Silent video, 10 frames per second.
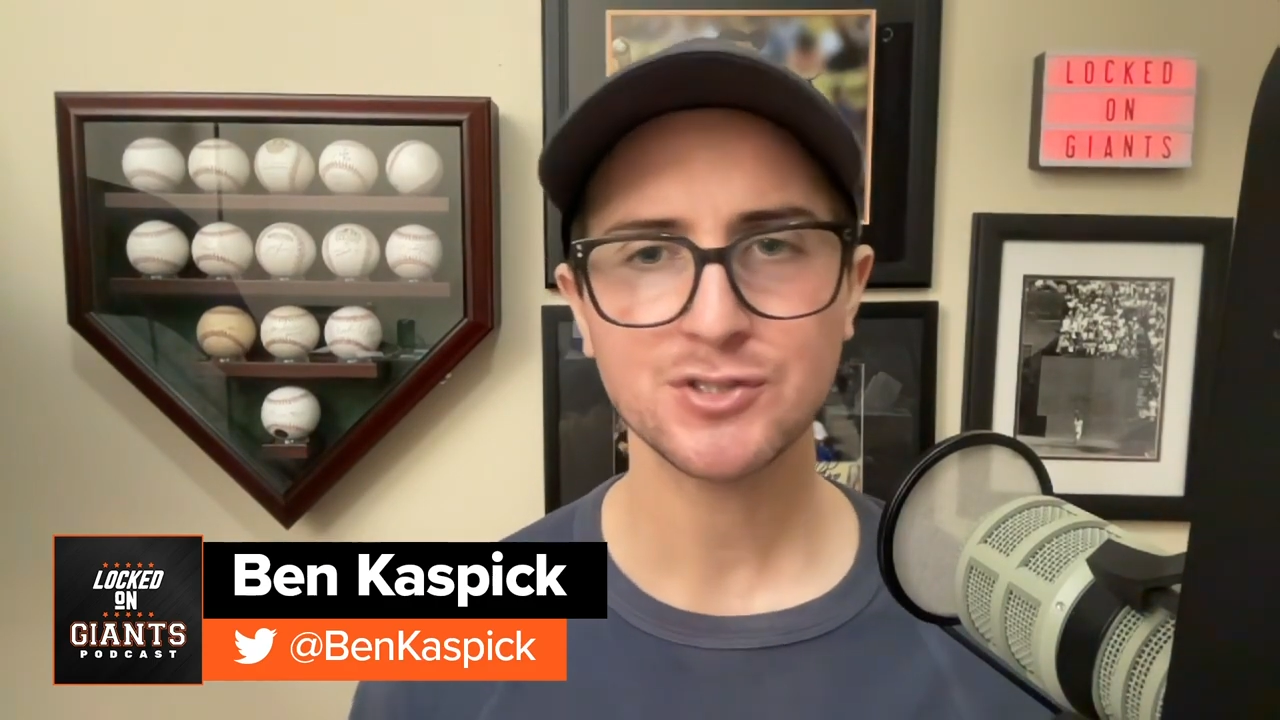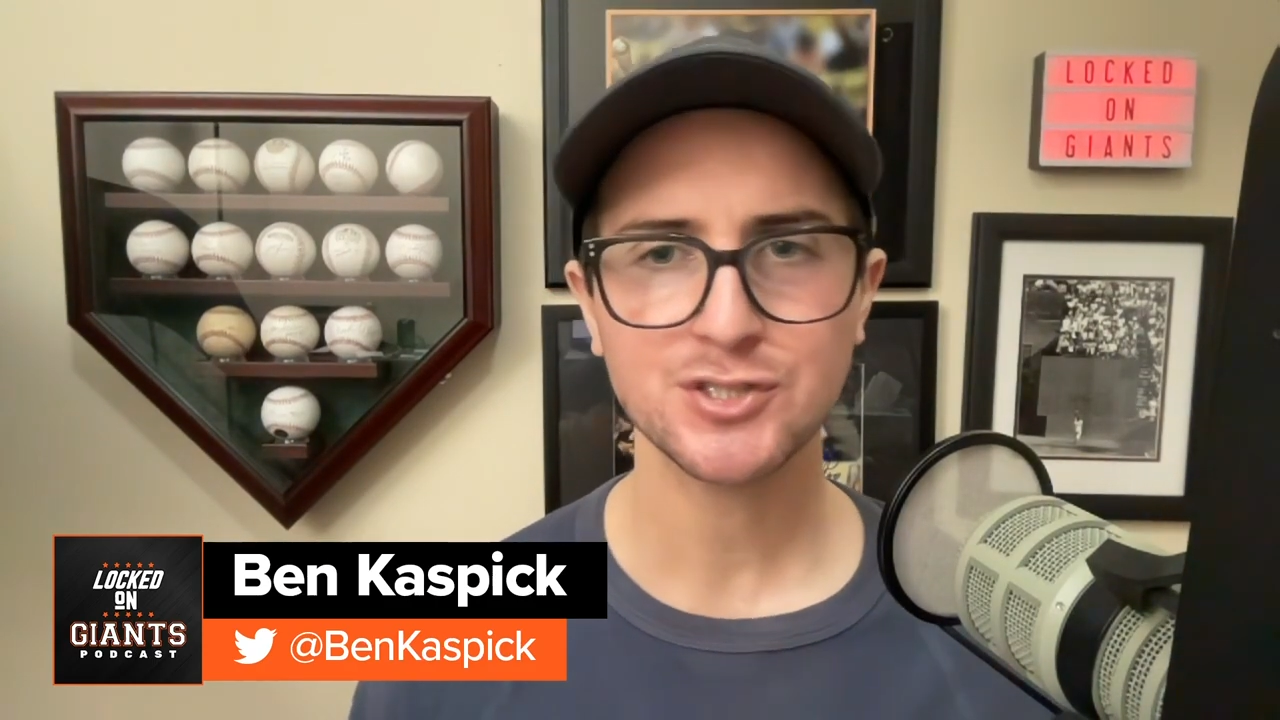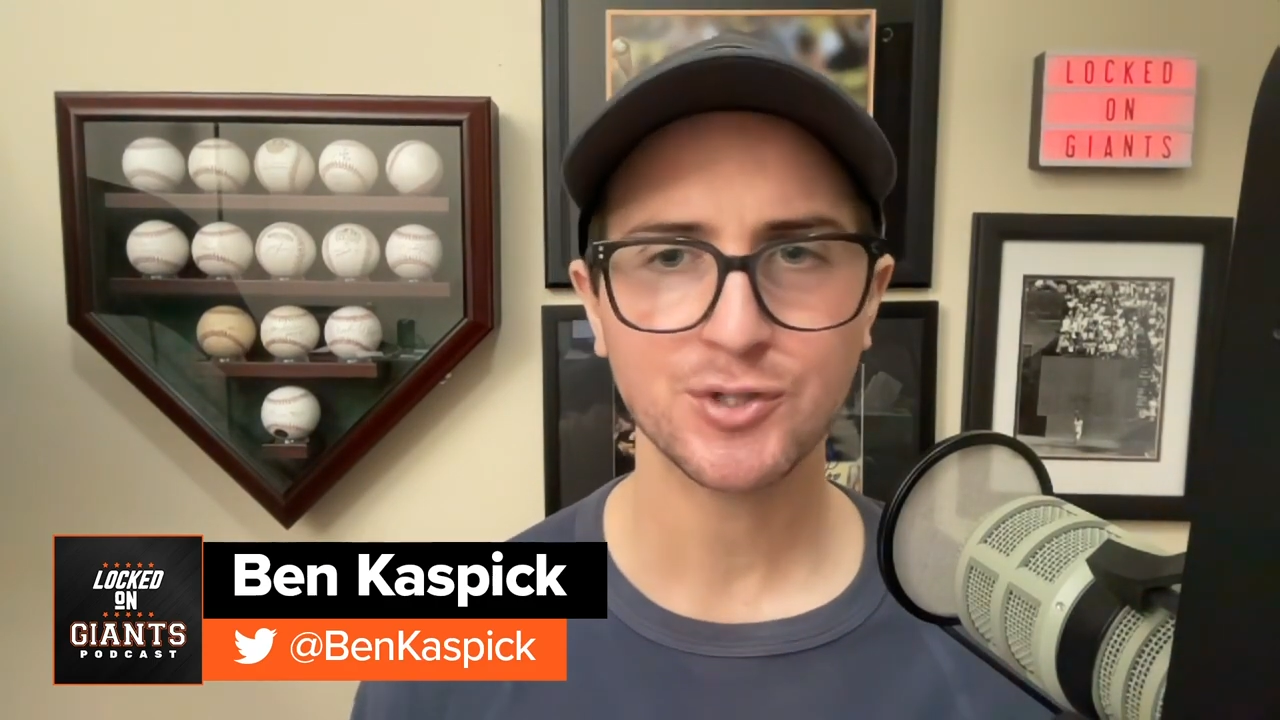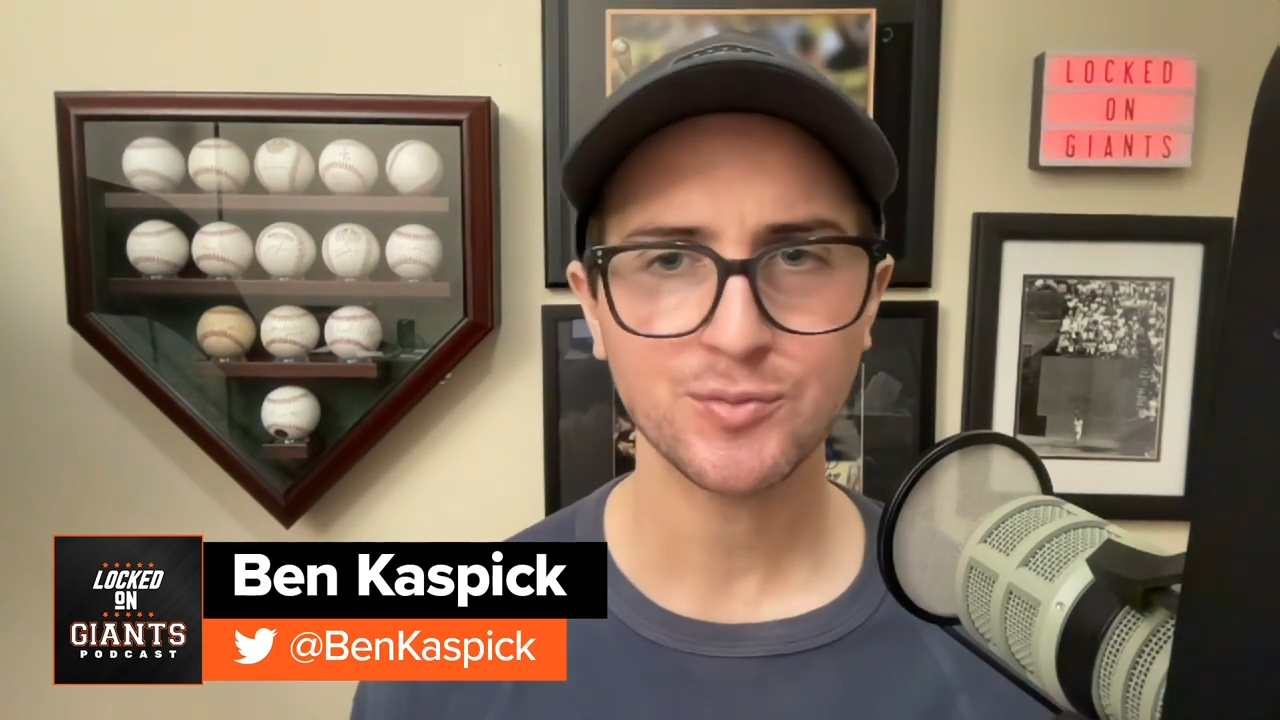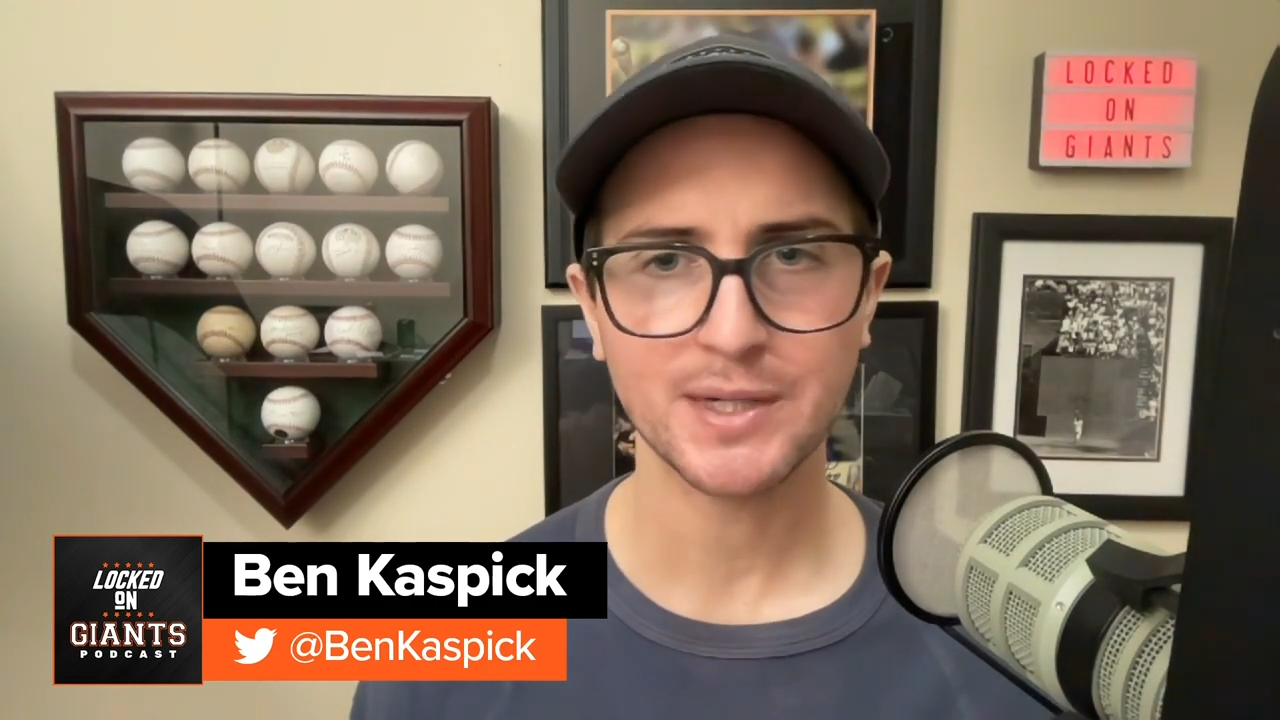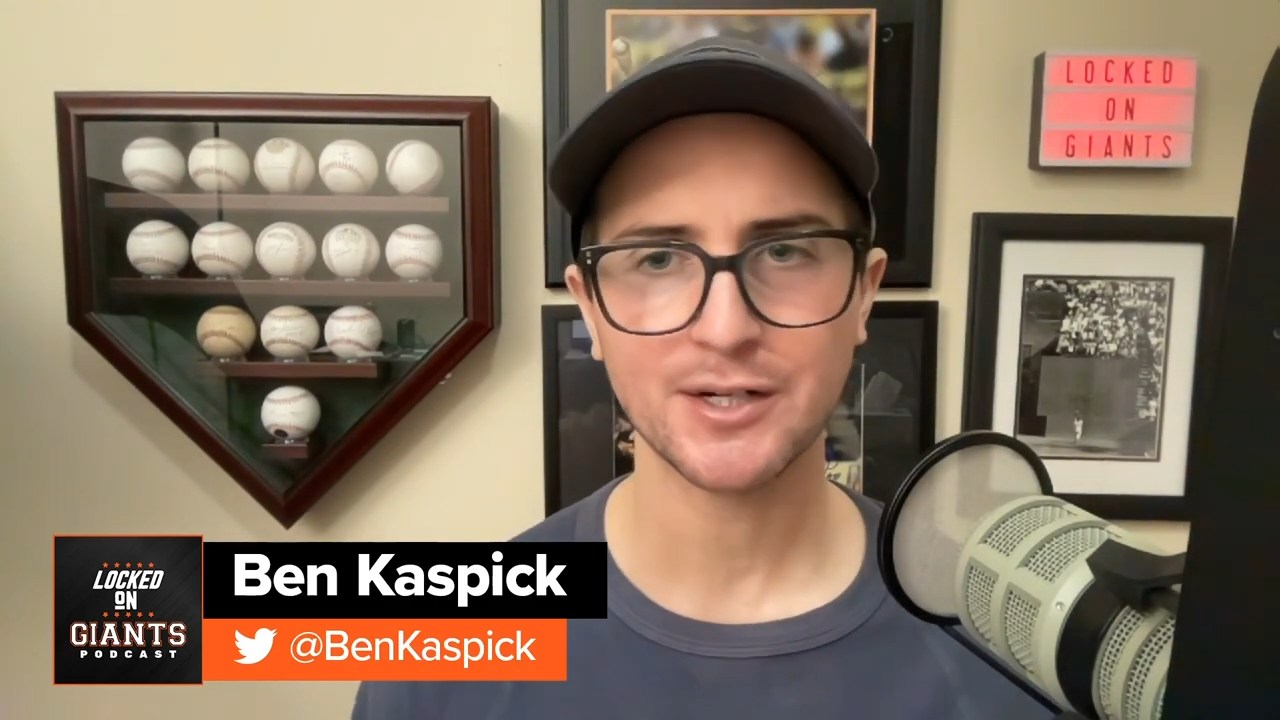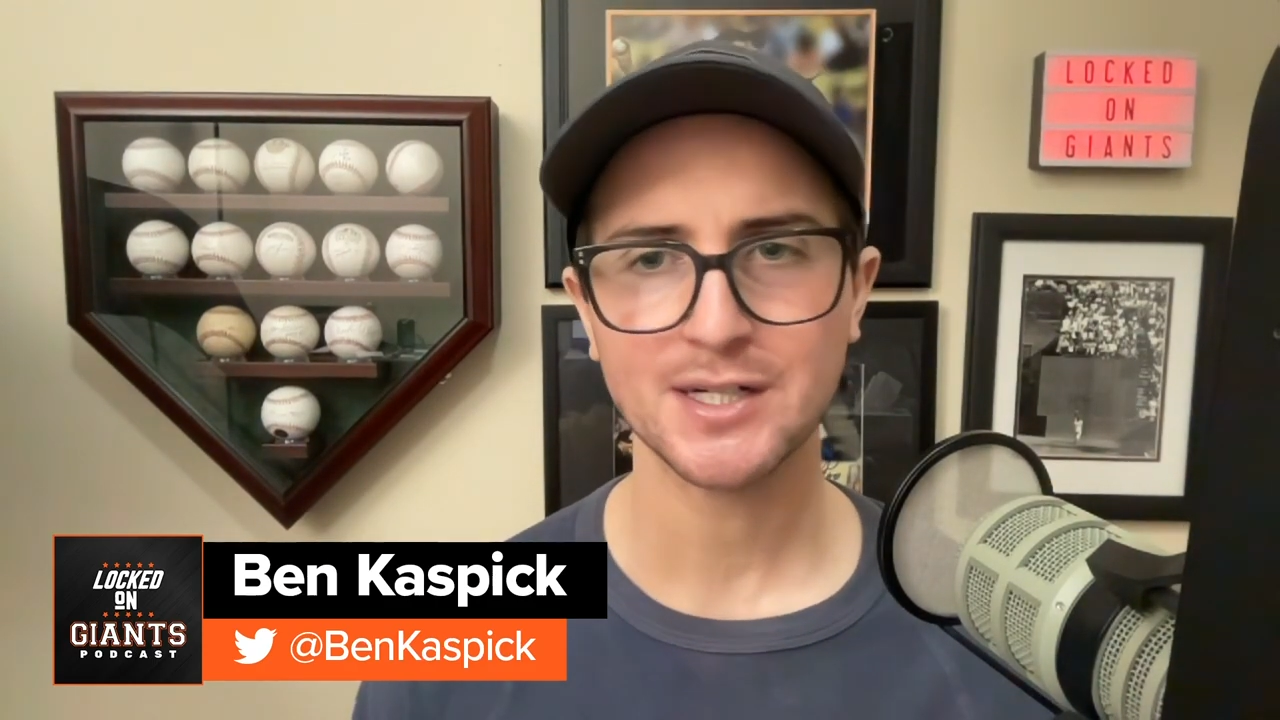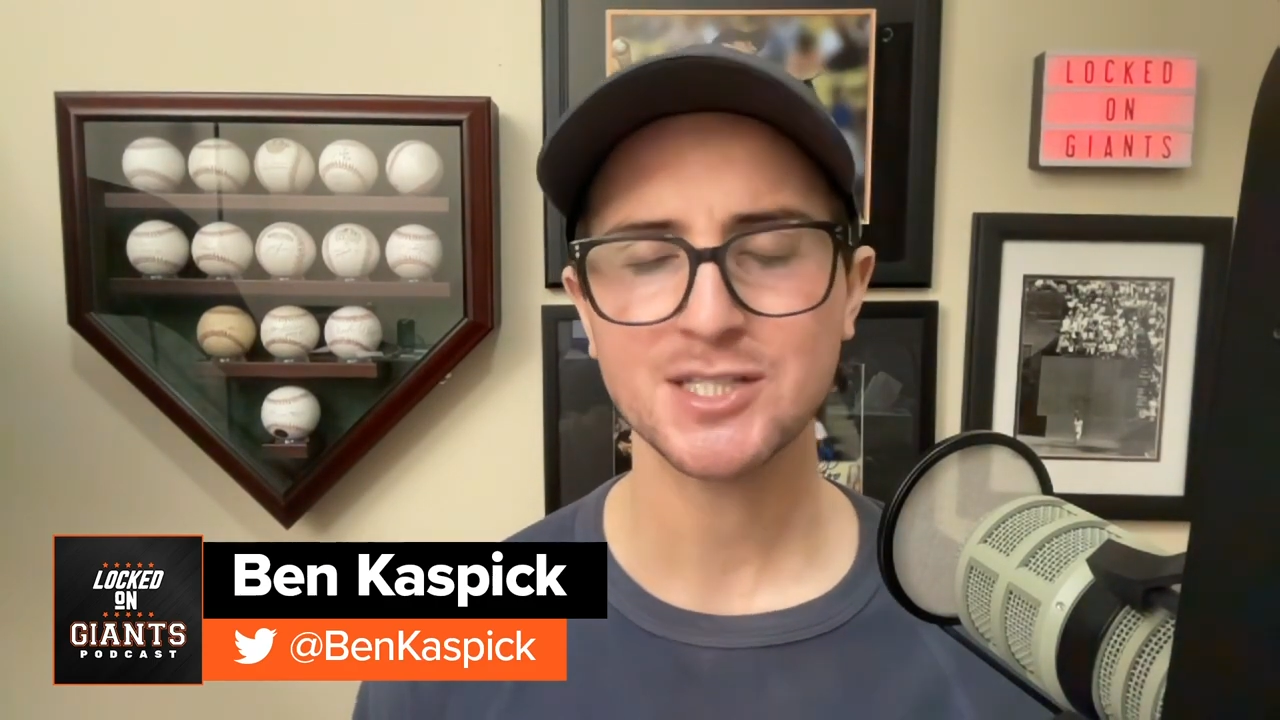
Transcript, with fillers: SoRare,